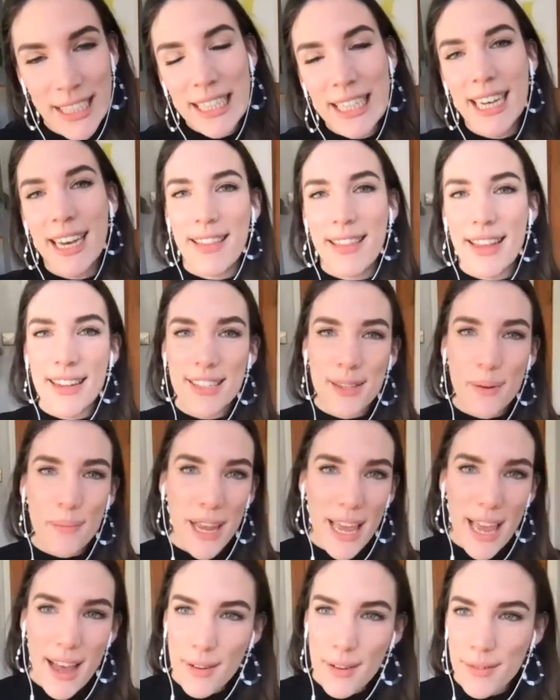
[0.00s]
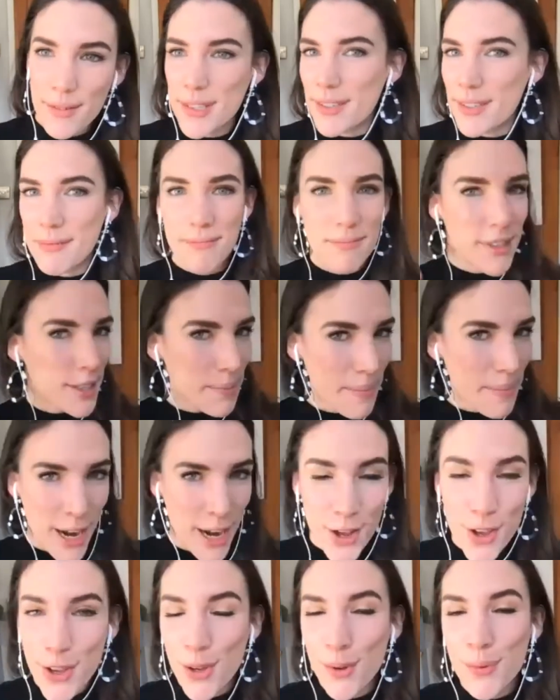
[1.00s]
and then somebody else, doesn't matter
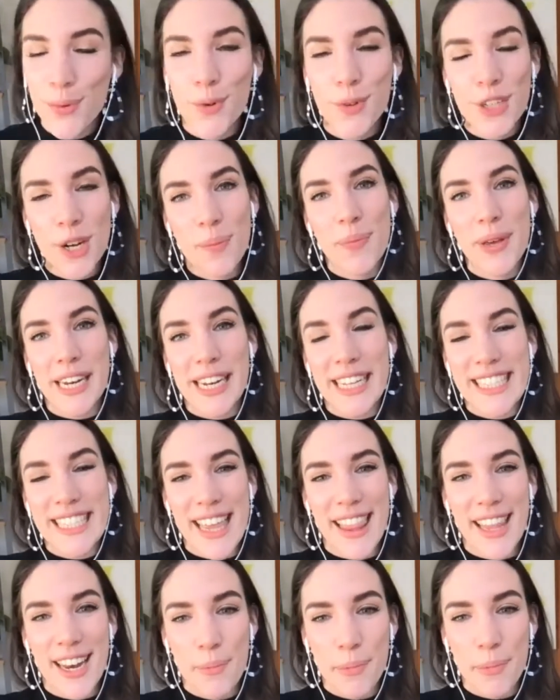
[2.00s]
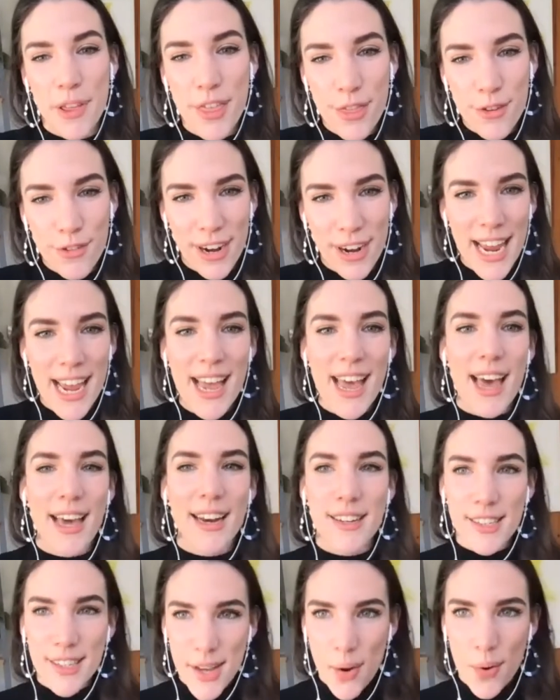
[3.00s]
who, will jump in and say the number three, and
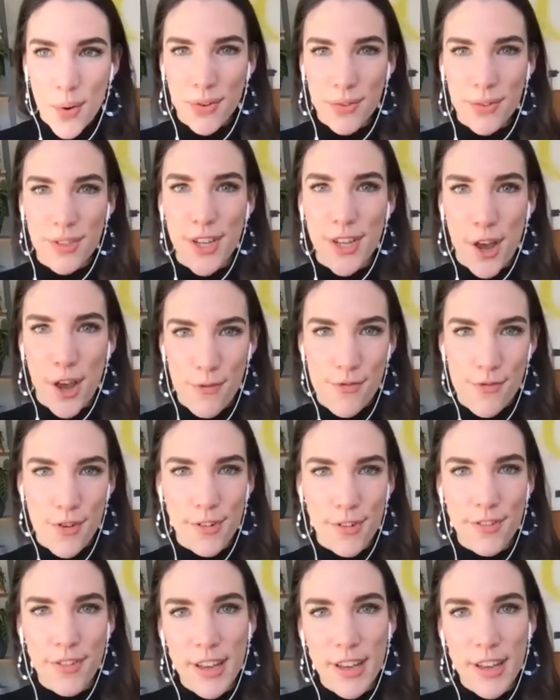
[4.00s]
so on and so forth.